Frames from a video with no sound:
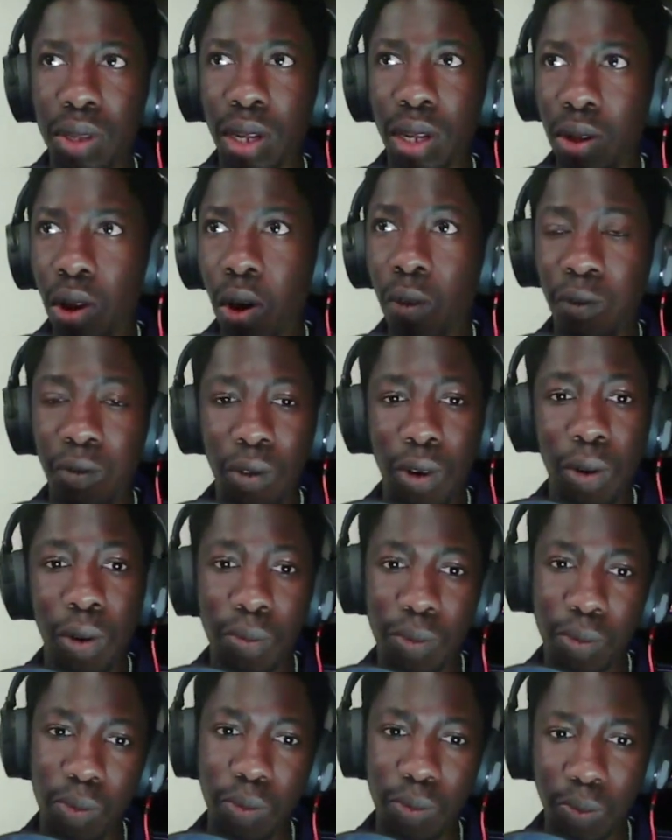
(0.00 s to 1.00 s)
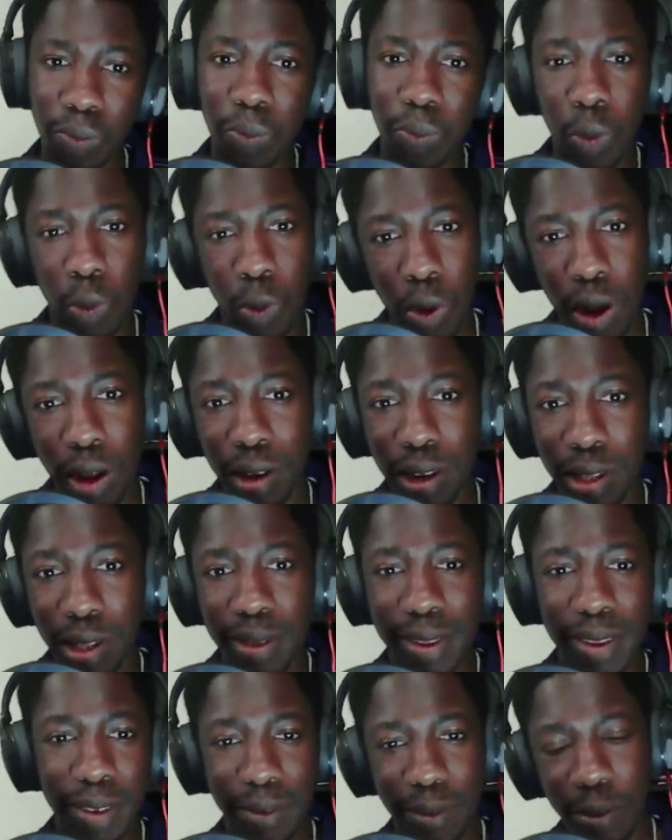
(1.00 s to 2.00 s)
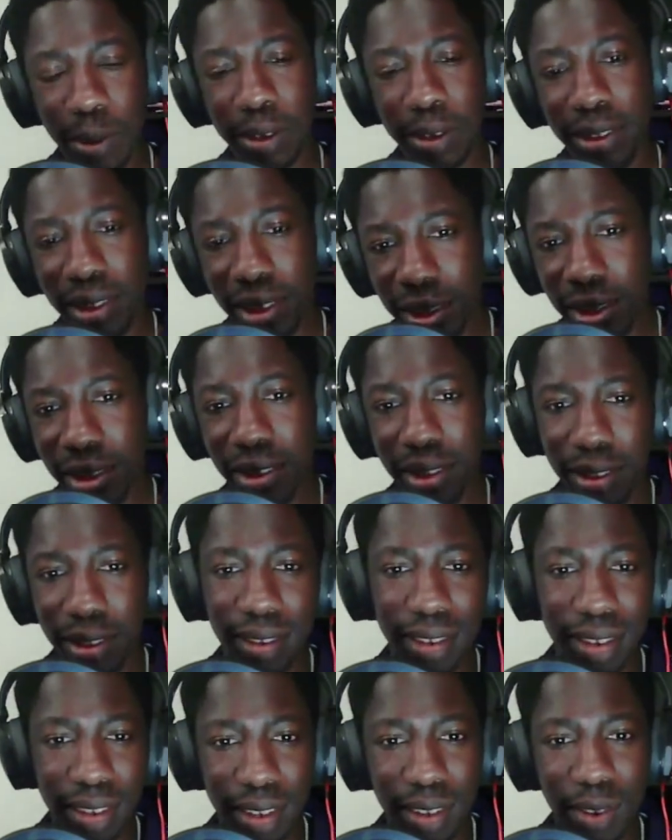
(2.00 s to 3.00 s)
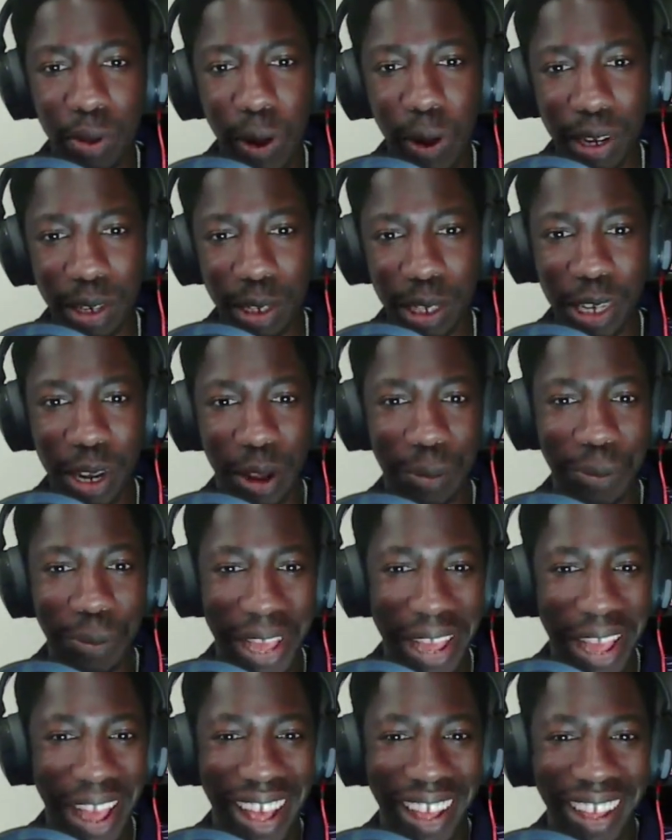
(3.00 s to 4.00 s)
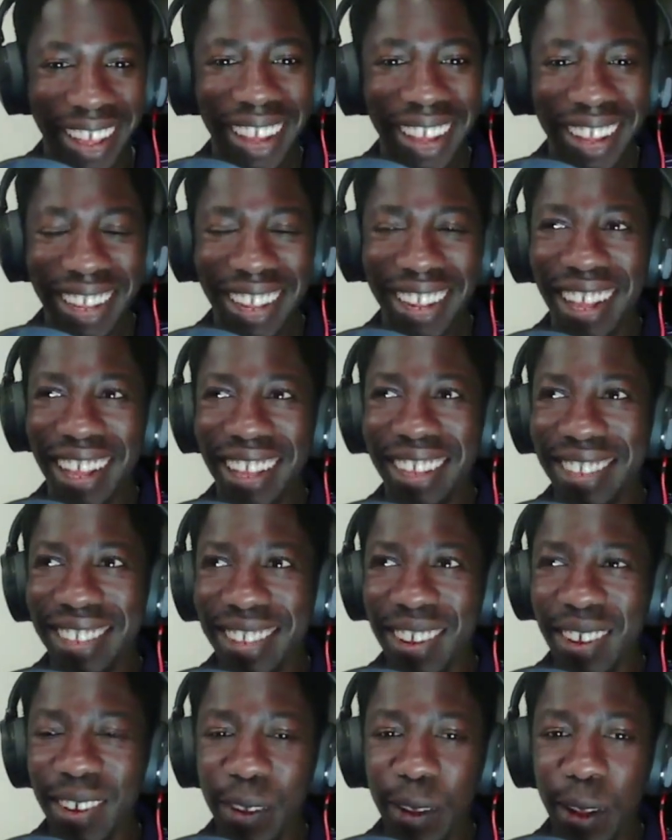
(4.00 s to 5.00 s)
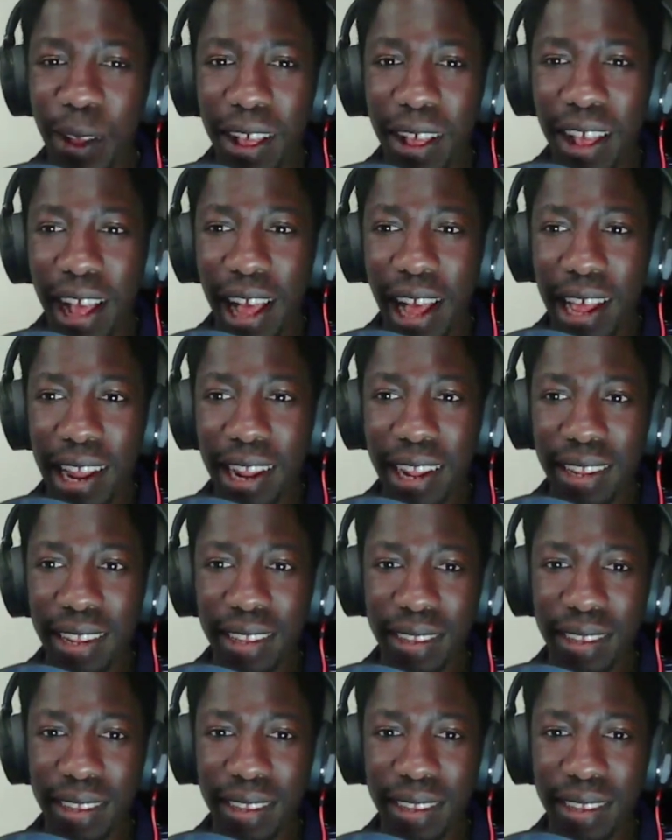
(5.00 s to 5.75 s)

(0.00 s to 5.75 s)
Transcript: to go from 1 to 14 is quite a jump. Yeah. Yeah. So, and